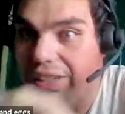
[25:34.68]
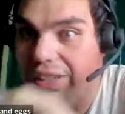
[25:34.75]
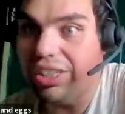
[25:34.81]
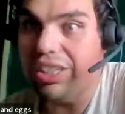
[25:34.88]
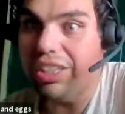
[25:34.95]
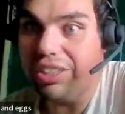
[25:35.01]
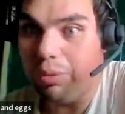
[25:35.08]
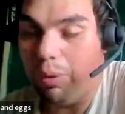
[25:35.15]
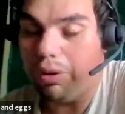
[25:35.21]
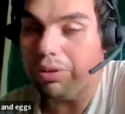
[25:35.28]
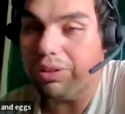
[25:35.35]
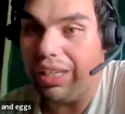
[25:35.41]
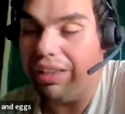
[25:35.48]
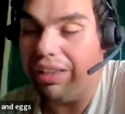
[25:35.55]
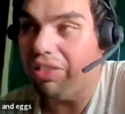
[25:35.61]
Fonzie does the water
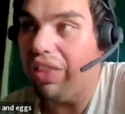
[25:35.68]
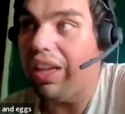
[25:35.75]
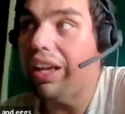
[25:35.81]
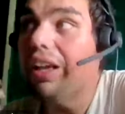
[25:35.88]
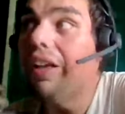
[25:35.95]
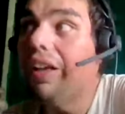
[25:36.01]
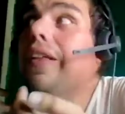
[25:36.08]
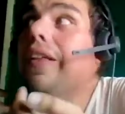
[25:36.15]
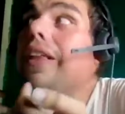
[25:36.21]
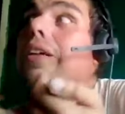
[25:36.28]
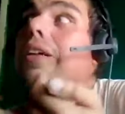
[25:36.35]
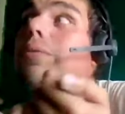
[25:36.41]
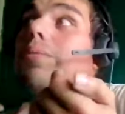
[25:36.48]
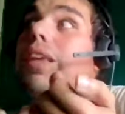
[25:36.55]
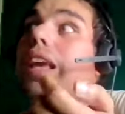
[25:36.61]
skiing thing.
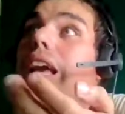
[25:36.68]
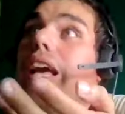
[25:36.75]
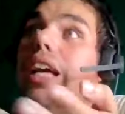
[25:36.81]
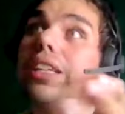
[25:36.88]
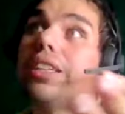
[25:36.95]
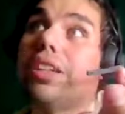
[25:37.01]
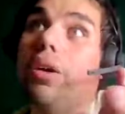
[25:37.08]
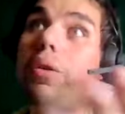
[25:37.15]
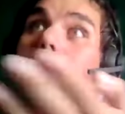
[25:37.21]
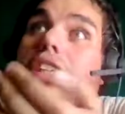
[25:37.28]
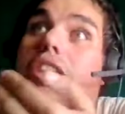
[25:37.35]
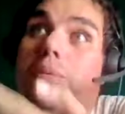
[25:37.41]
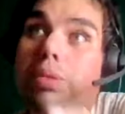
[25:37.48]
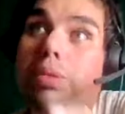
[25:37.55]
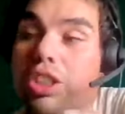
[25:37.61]
And so he
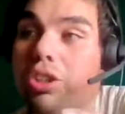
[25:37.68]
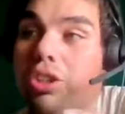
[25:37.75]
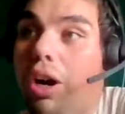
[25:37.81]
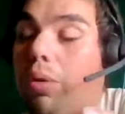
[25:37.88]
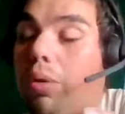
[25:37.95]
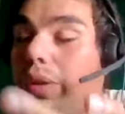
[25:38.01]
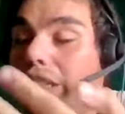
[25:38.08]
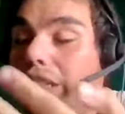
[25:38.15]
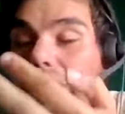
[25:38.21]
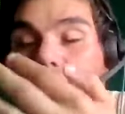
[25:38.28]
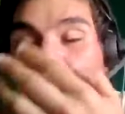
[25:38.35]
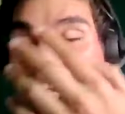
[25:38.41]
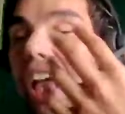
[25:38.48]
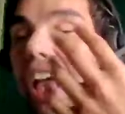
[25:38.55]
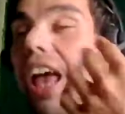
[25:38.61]
jumps the shark, which
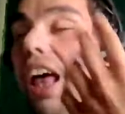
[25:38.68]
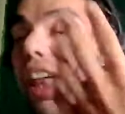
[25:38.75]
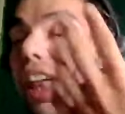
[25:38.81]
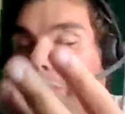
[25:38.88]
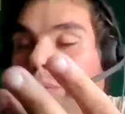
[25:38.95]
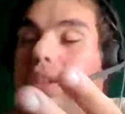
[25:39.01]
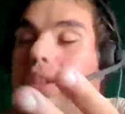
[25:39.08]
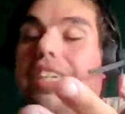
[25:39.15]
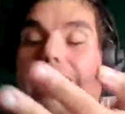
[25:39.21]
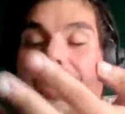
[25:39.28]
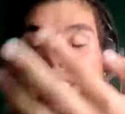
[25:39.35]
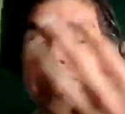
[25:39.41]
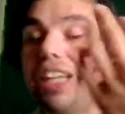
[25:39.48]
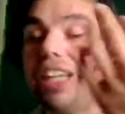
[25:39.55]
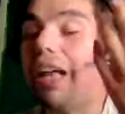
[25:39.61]
is hella
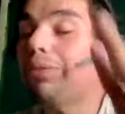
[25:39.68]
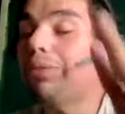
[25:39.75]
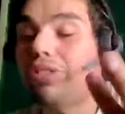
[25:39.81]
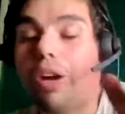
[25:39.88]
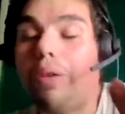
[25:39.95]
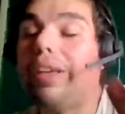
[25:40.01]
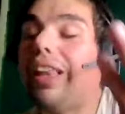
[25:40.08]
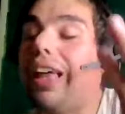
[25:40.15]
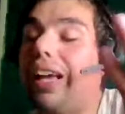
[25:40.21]
ridiculous. I'm sorry.